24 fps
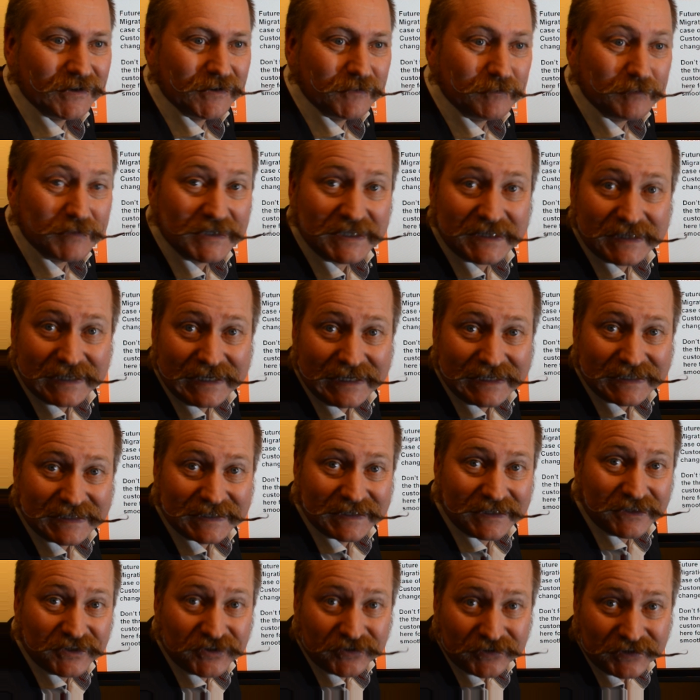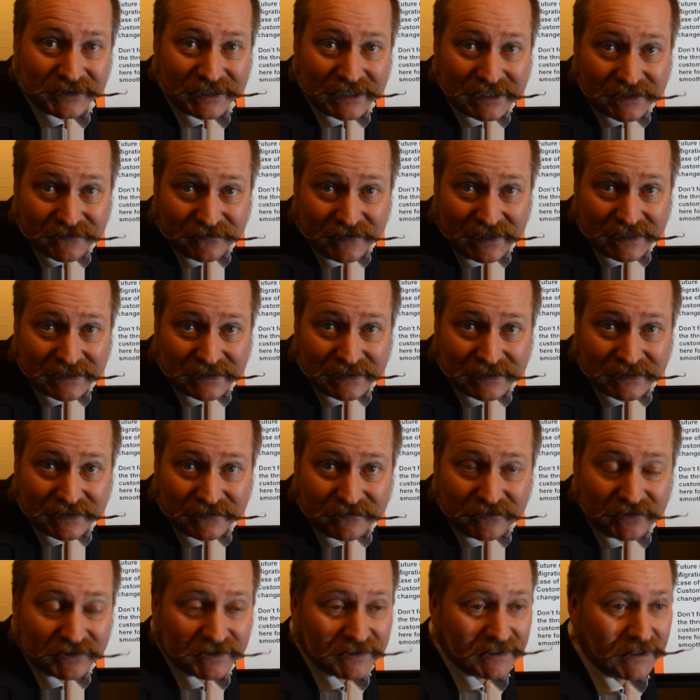besides success factors,
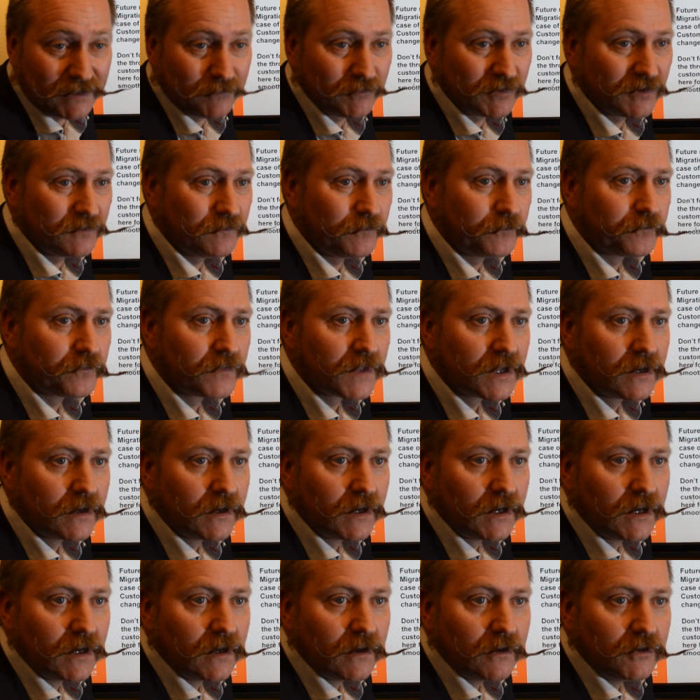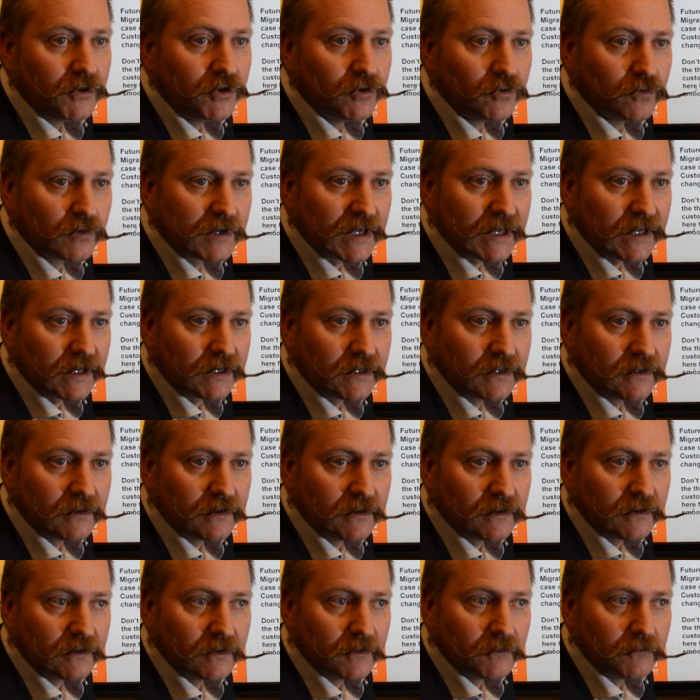for example. You can
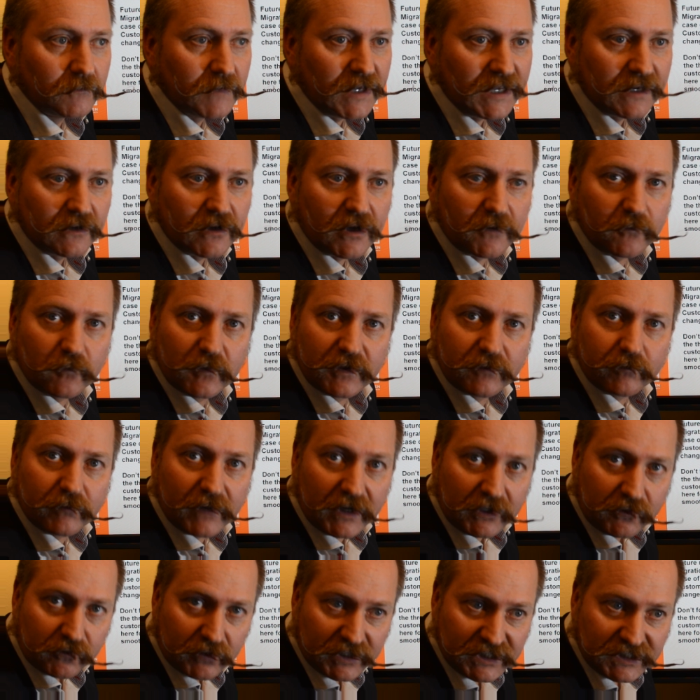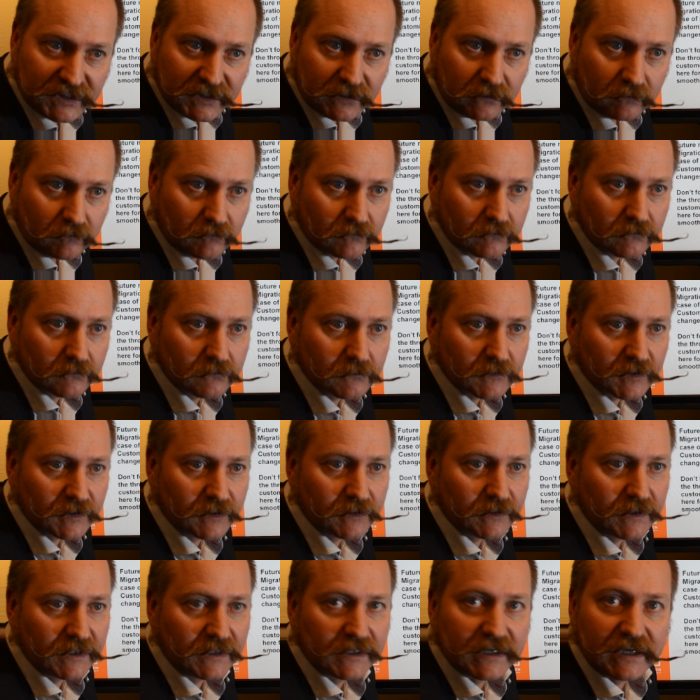end up with migration
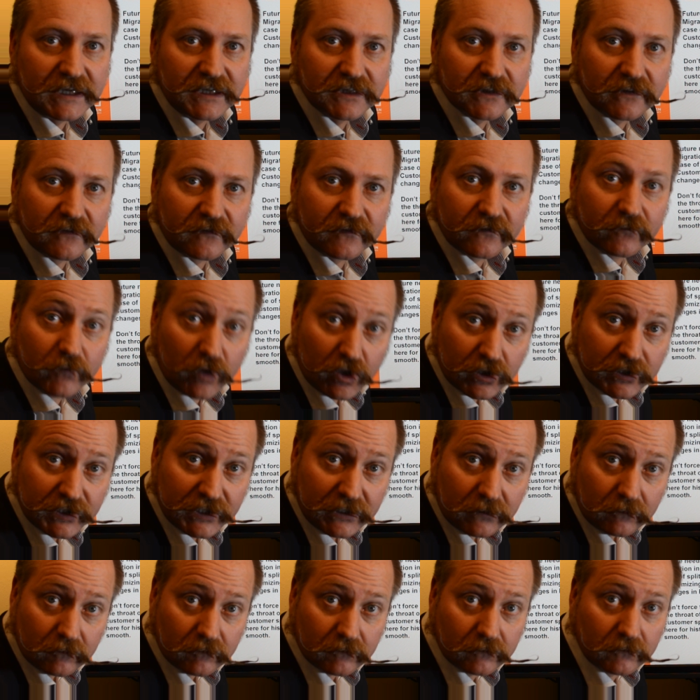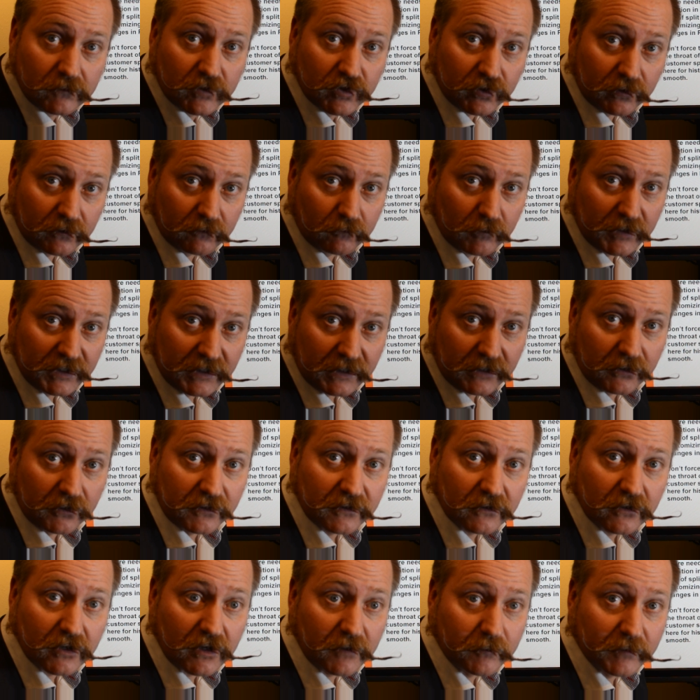in case of merging with
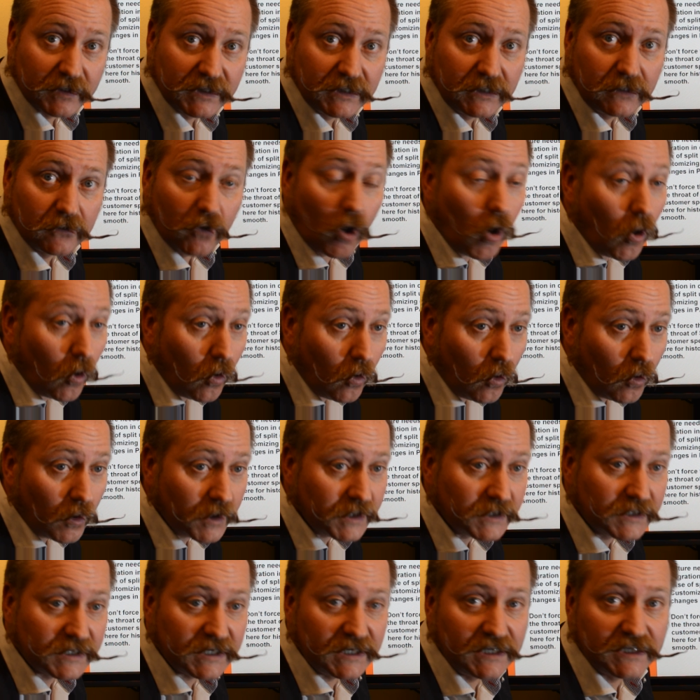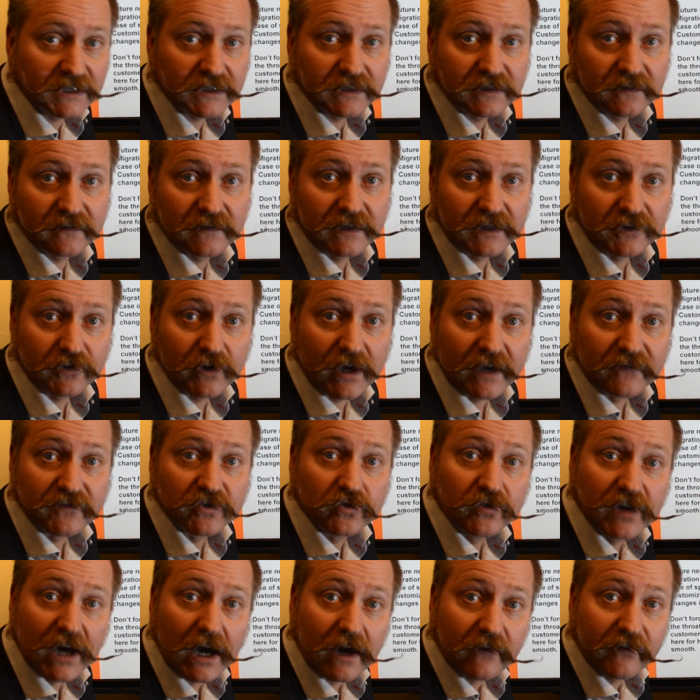another company, or in case that you have to
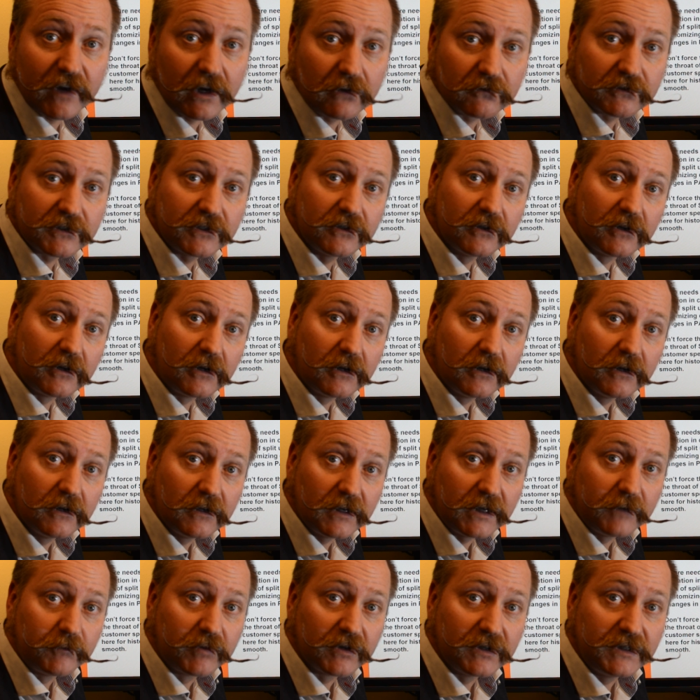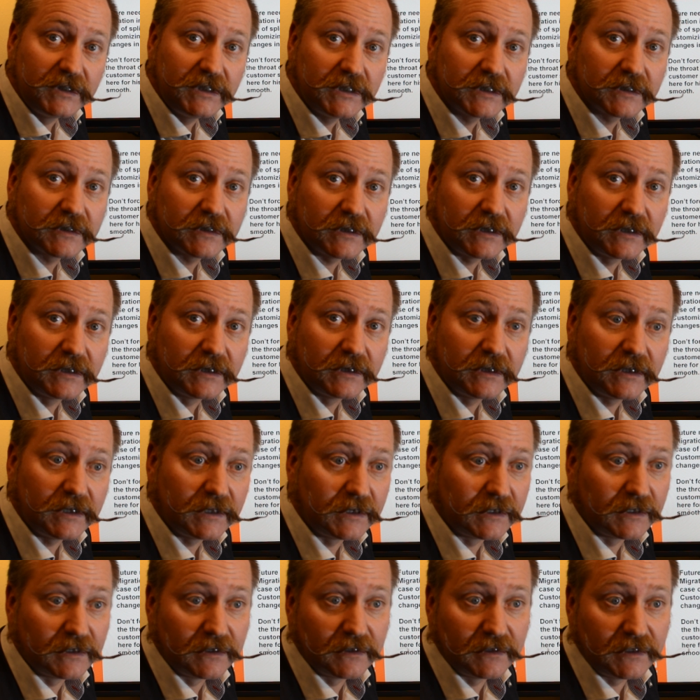carve out your employees
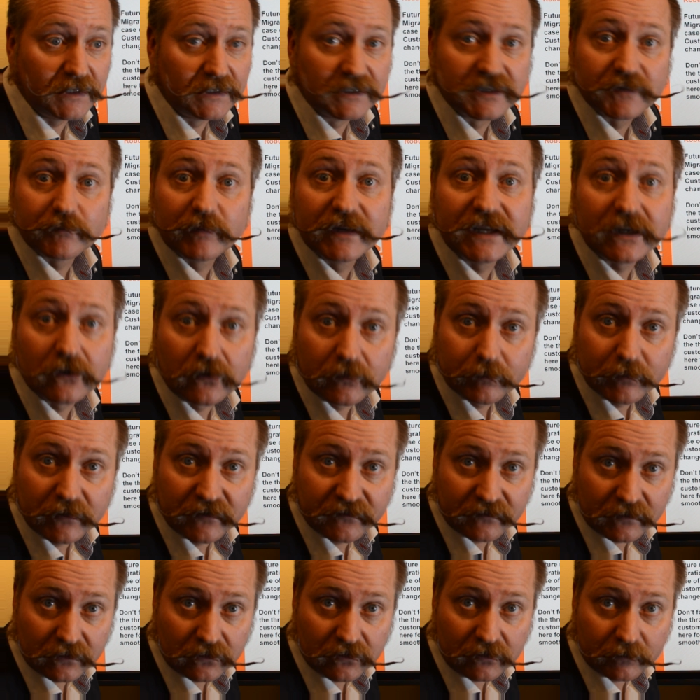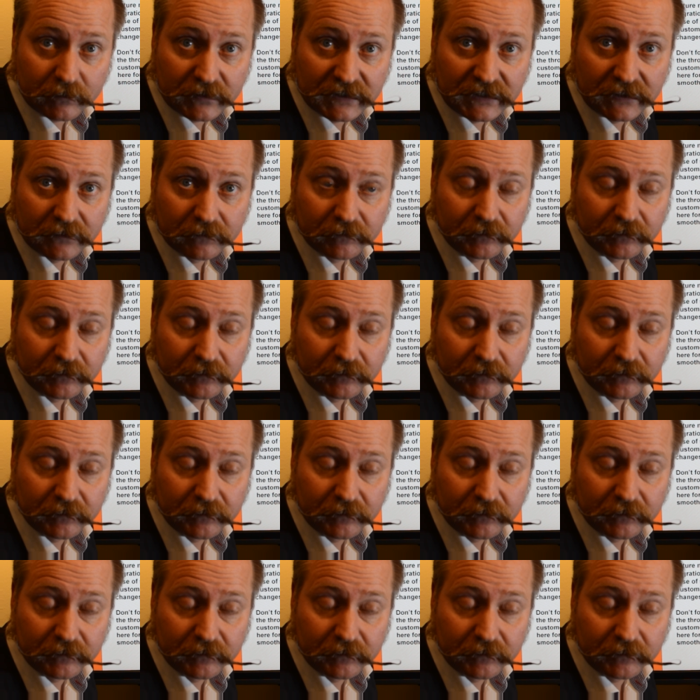in a split up of the company.